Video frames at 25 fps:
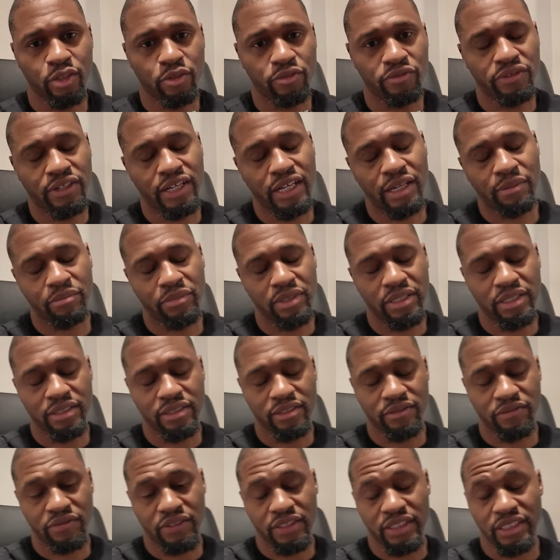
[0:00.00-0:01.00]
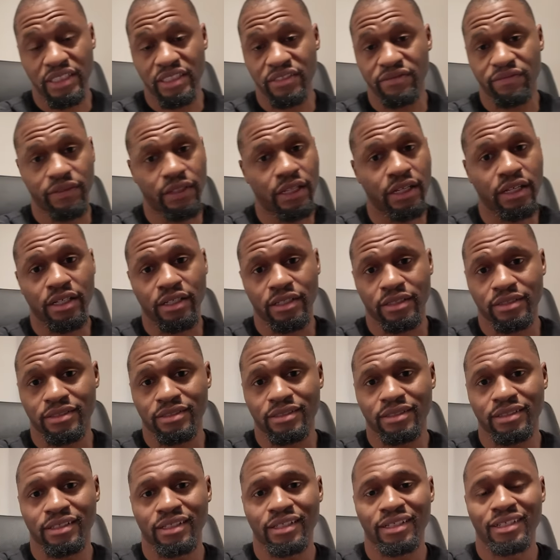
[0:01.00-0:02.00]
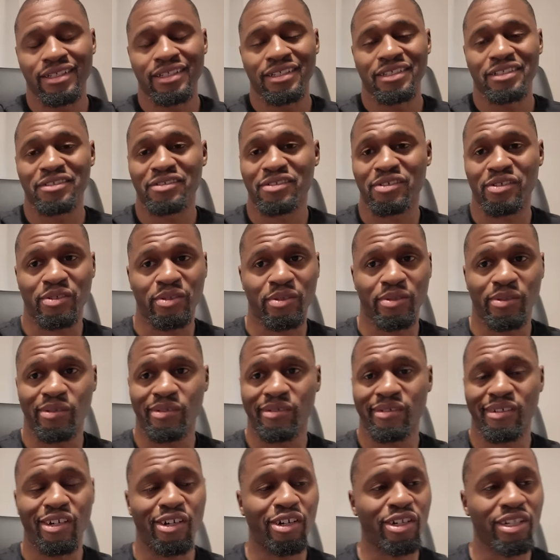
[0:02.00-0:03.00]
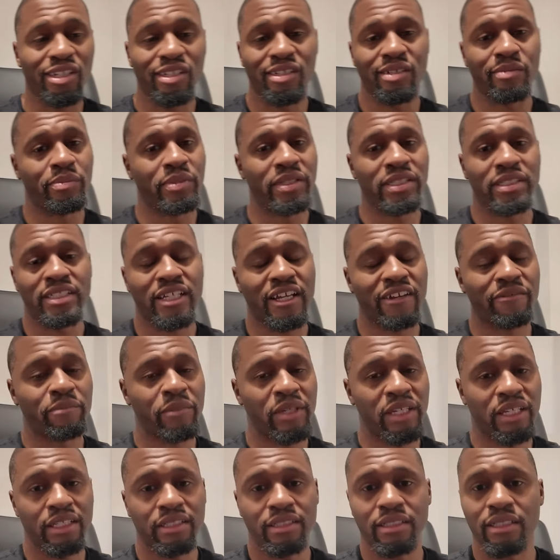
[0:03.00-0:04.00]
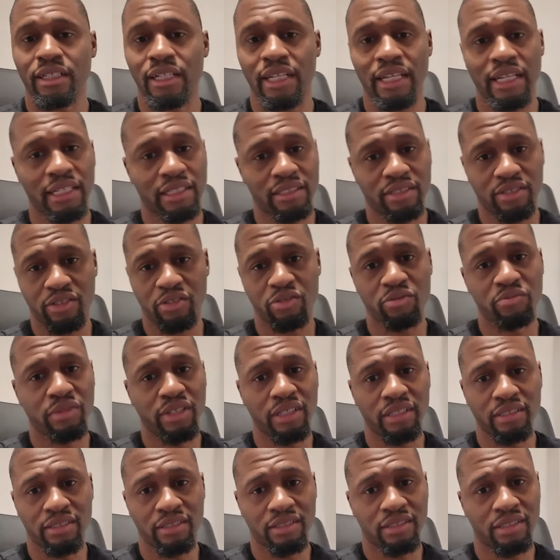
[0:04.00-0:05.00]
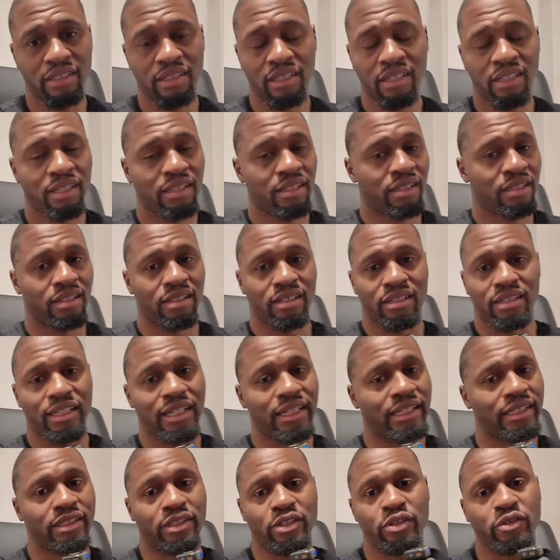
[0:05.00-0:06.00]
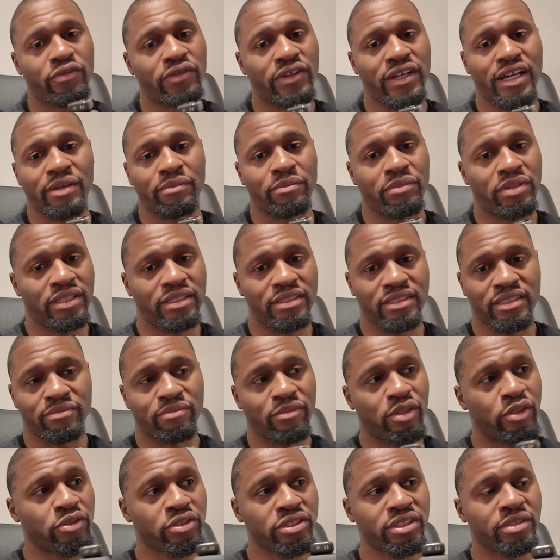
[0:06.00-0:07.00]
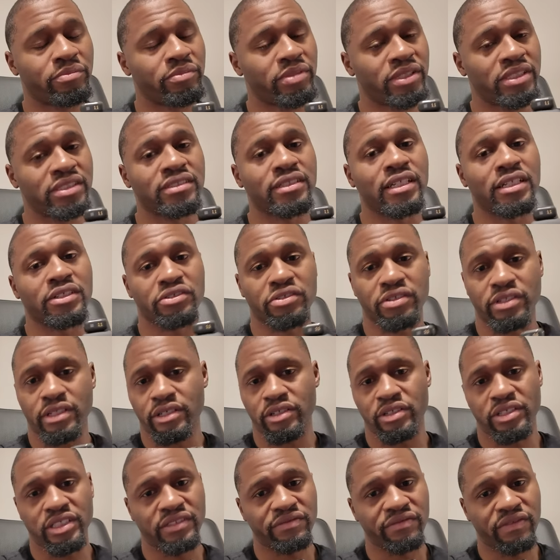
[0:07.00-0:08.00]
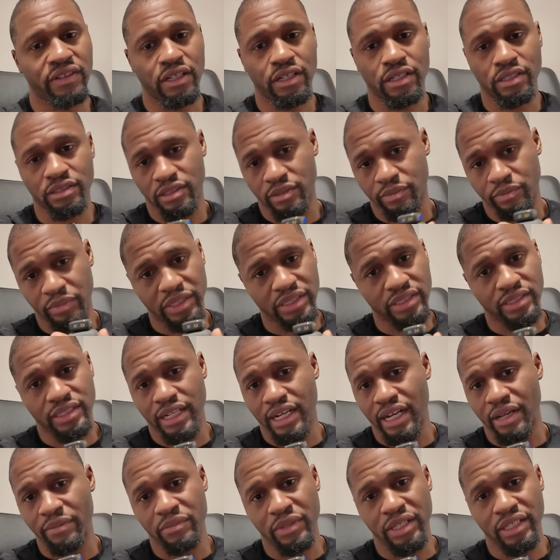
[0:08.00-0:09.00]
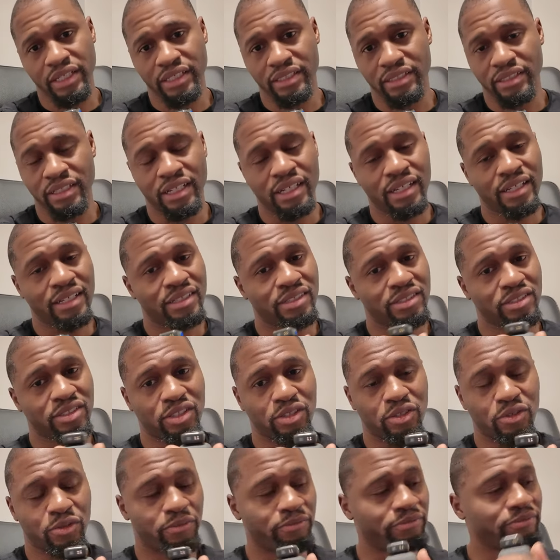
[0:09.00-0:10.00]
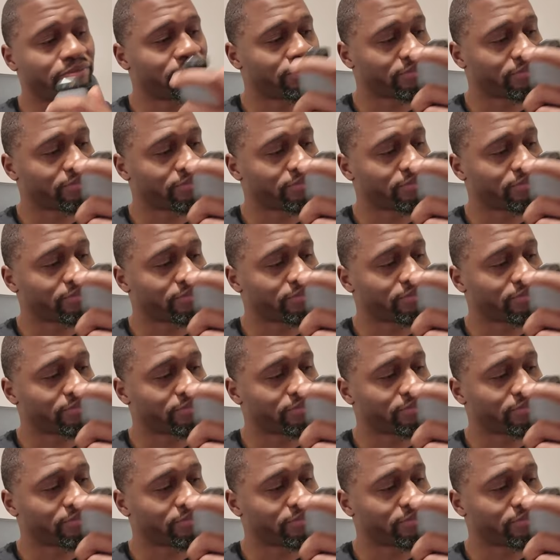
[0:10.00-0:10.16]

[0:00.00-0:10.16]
lo-fi beats for these vlogs. So all of the beats I've made in the last two months are like lo-fi beats, and most of the beats that you hear on these vlogs are beats that I made. So